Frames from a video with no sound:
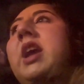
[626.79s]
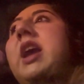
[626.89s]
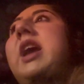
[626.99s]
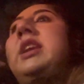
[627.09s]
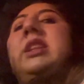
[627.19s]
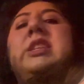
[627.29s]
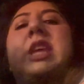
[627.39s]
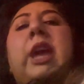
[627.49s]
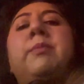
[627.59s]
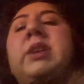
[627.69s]
And at the
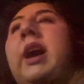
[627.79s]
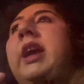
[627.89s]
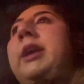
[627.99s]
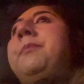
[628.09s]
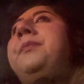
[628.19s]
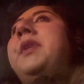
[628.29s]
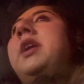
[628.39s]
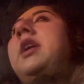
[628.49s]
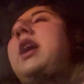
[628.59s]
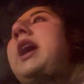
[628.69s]
same time,
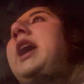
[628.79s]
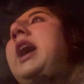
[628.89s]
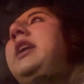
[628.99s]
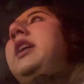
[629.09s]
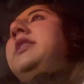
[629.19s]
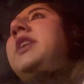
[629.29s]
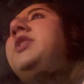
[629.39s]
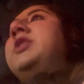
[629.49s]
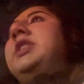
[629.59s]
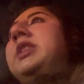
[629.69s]
I had
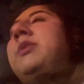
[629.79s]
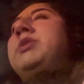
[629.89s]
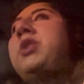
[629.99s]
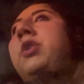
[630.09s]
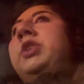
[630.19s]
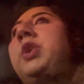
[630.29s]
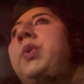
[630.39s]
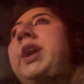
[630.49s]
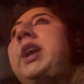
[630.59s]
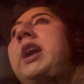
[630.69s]
another deal that was
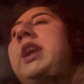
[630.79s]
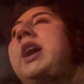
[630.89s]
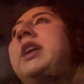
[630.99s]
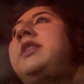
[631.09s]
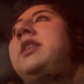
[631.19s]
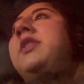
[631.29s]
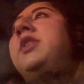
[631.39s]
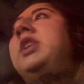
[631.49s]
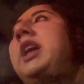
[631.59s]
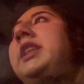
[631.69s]
ongoing, and I had
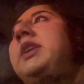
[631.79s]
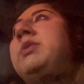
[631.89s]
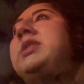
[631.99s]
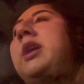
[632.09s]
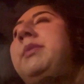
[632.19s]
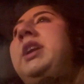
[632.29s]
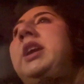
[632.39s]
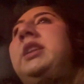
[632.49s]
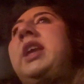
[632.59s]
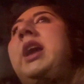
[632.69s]
another client that was coming
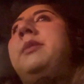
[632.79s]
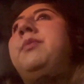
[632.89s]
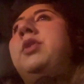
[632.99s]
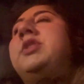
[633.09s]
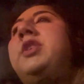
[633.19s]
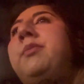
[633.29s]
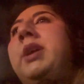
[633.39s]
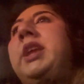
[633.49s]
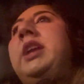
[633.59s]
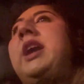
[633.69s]
in. They had booked their
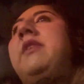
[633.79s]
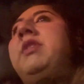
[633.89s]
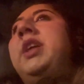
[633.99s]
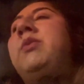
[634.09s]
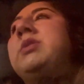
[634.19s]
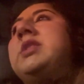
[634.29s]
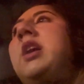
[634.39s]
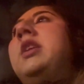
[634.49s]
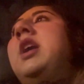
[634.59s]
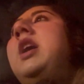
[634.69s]
money, everything was
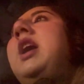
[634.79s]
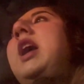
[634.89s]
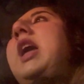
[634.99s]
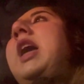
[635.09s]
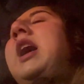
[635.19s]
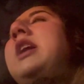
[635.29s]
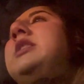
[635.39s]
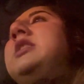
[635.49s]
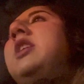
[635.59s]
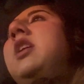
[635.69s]
done,
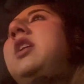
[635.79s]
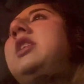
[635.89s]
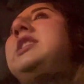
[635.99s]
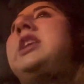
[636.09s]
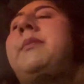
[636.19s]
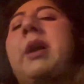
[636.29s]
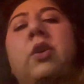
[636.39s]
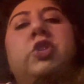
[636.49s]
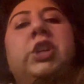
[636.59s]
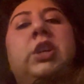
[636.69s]
and
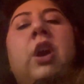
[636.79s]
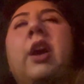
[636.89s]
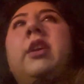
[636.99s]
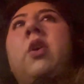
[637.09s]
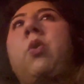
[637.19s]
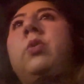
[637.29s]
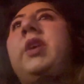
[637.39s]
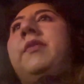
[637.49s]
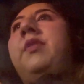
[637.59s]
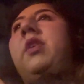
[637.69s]
somehow she got a hold
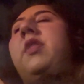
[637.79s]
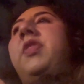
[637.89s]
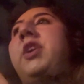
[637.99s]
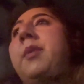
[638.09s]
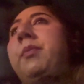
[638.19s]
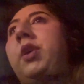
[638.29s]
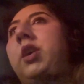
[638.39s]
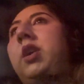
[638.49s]
of their number